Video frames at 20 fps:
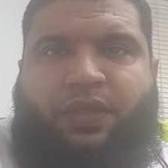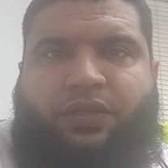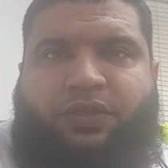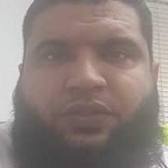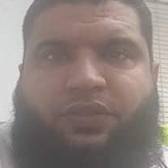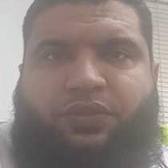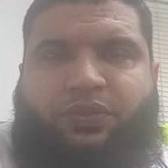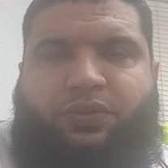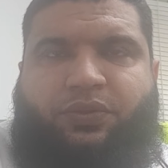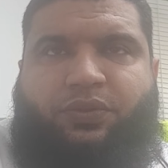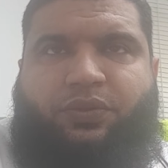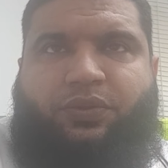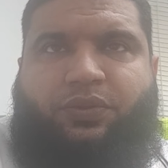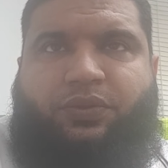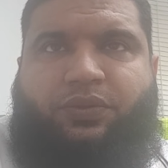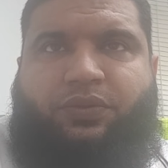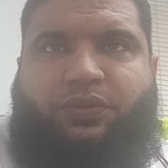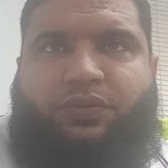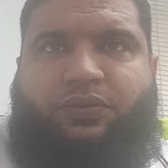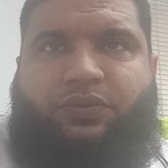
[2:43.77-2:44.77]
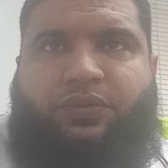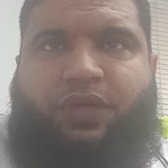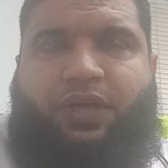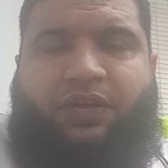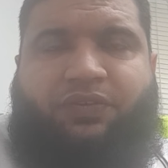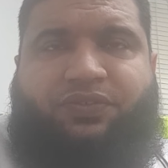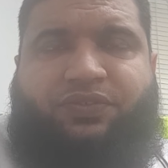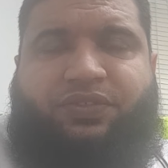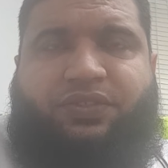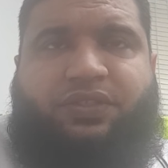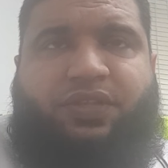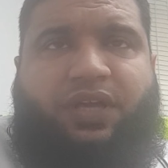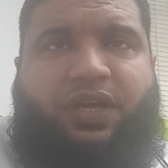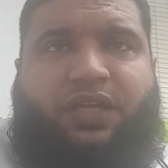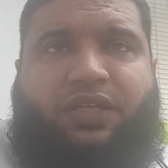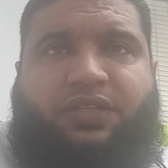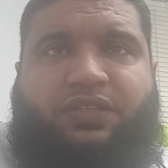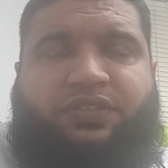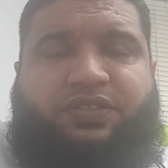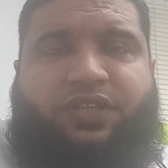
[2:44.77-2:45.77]
So after
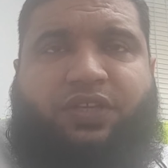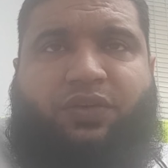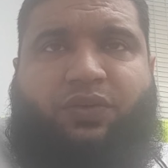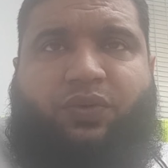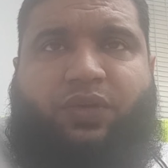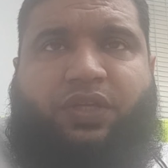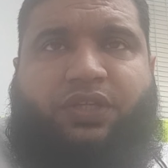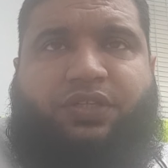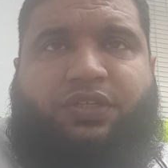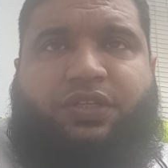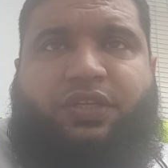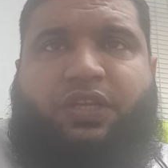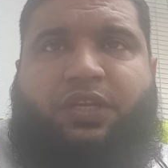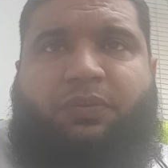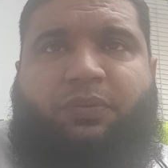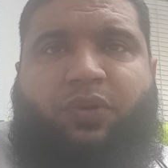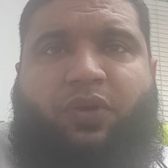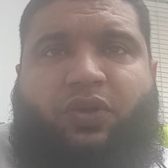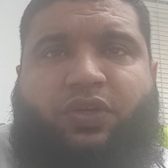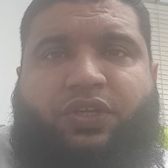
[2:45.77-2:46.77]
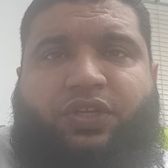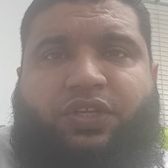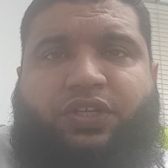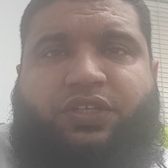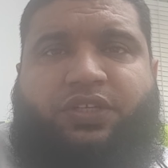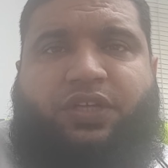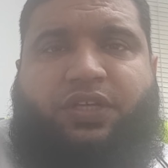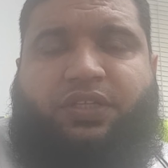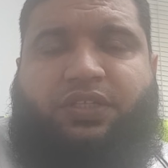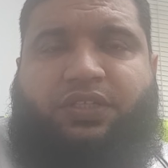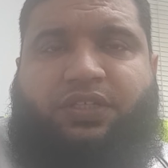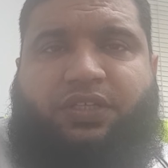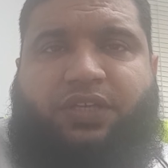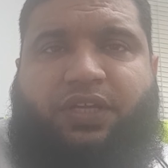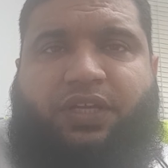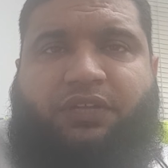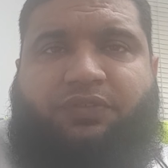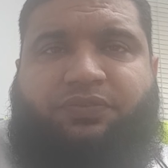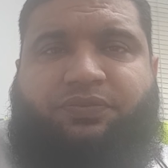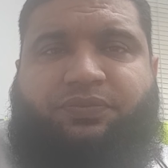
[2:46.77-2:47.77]
all this calculation and plotting it on the
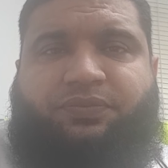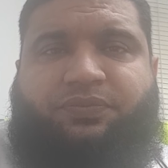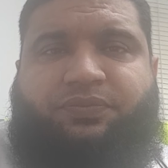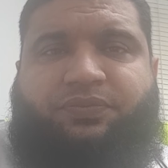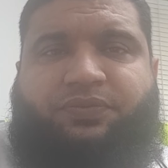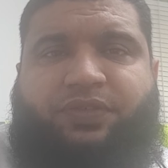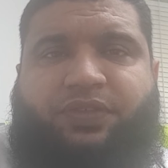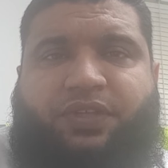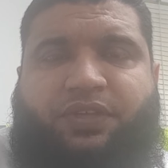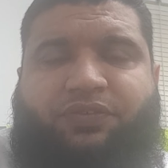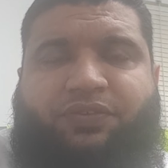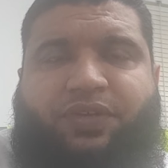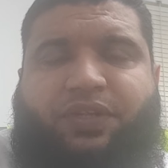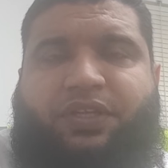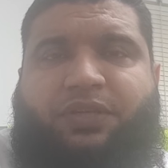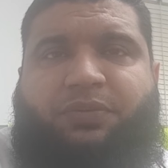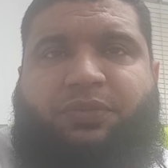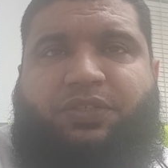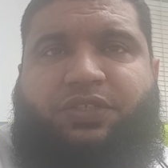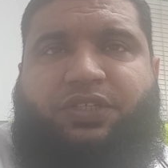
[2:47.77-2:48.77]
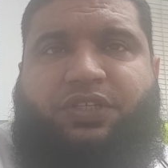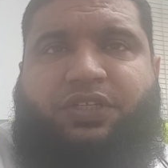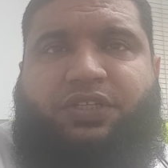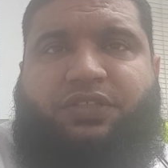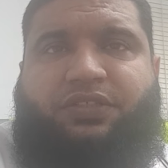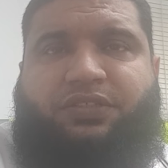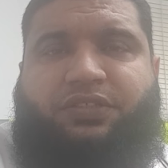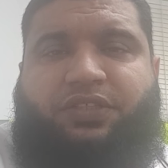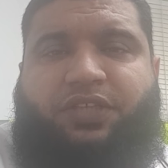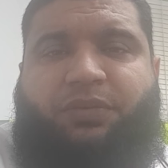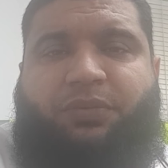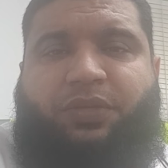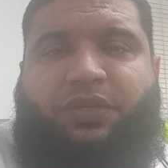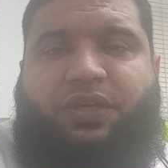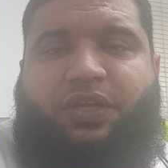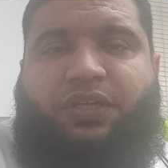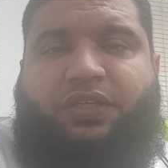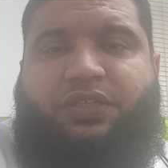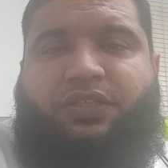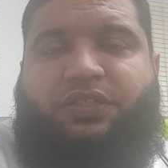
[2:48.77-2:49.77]
graph, if any material is
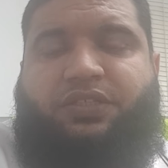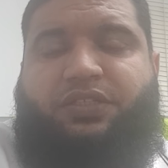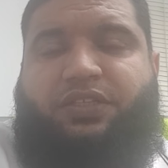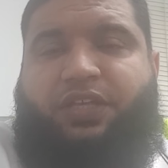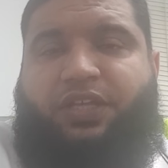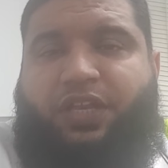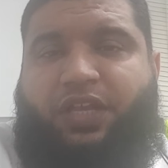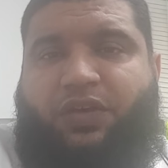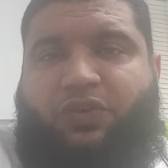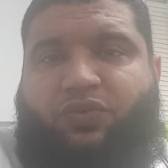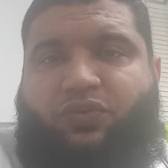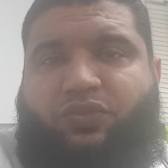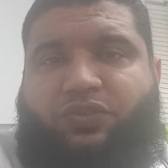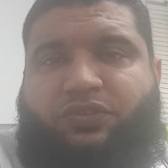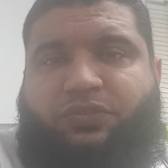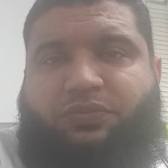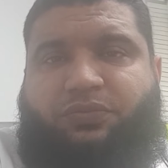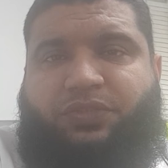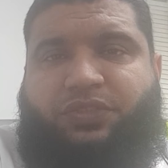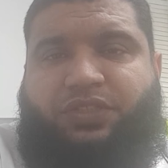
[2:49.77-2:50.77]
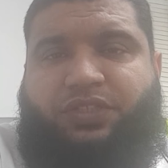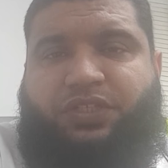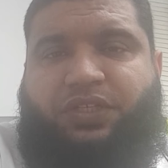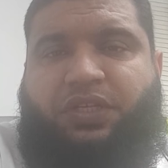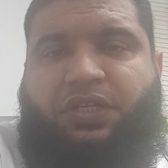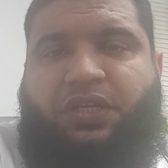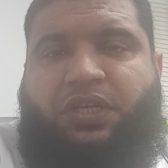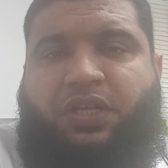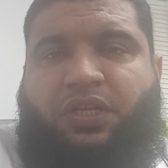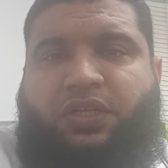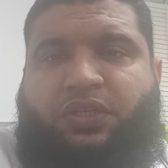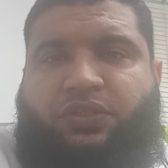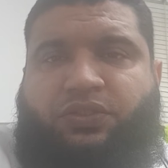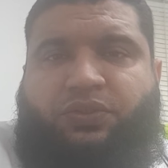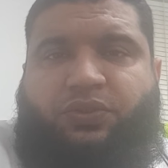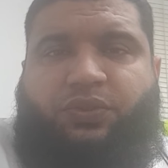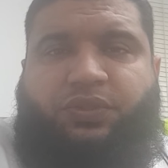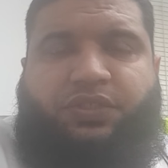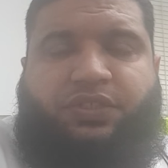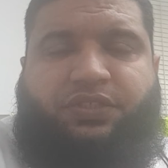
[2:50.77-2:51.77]
coming under the innocuous material,
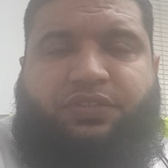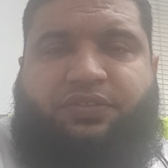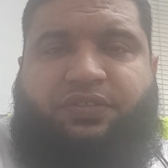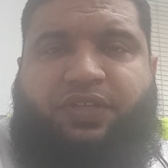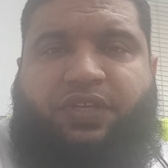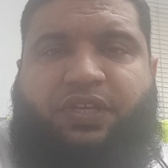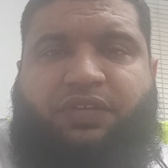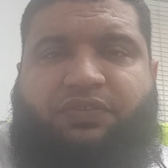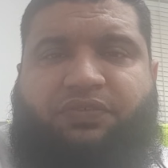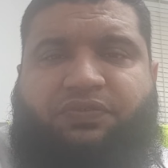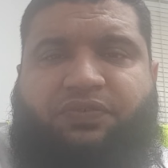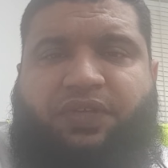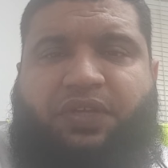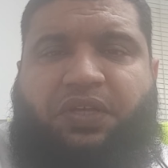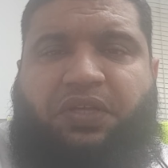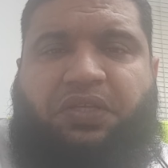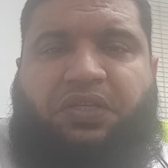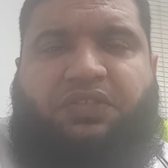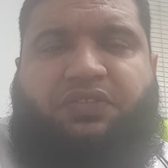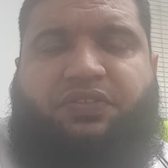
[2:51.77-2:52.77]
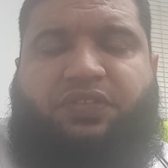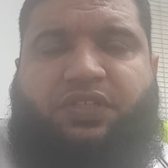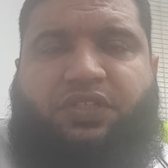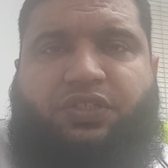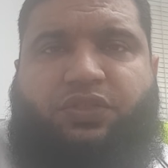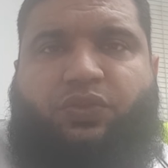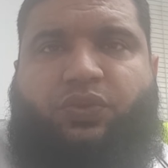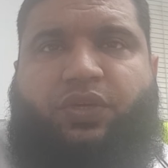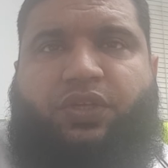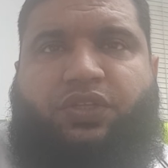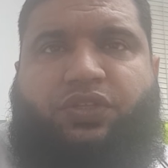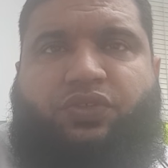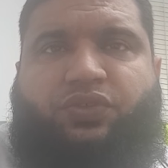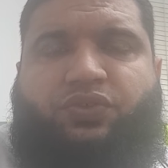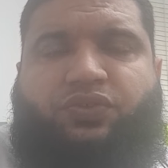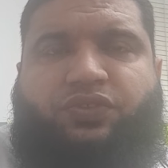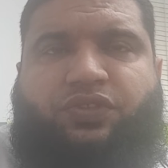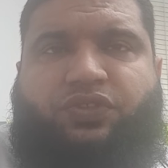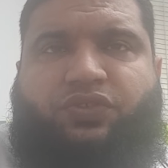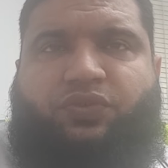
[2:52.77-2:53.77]
so it is safe and easily you can
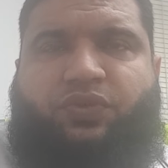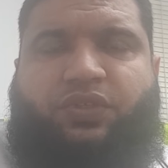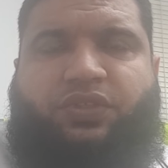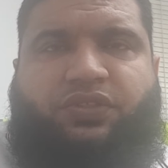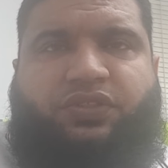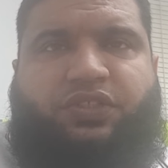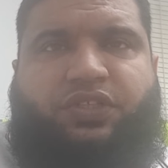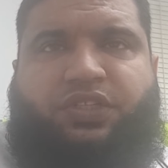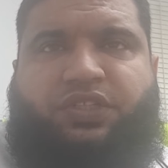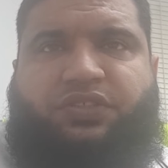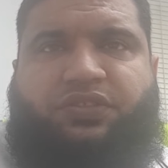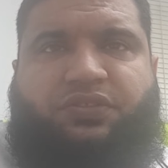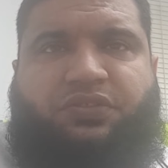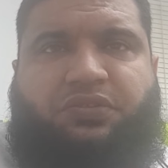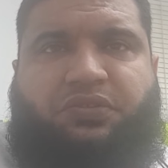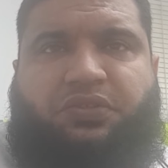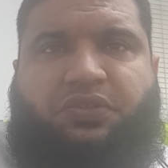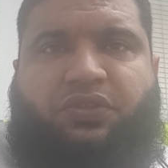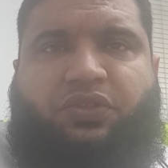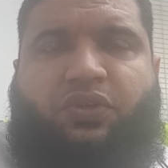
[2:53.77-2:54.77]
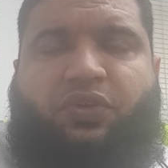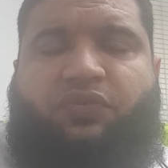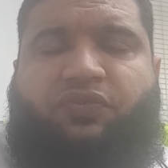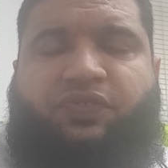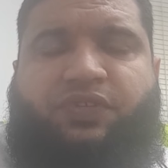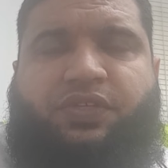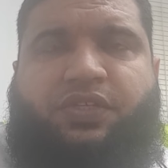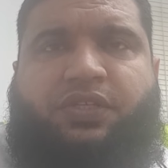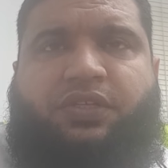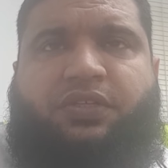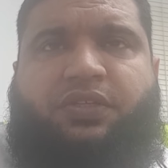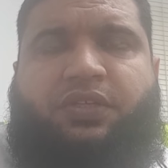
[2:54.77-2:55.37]
use this one. There is no fear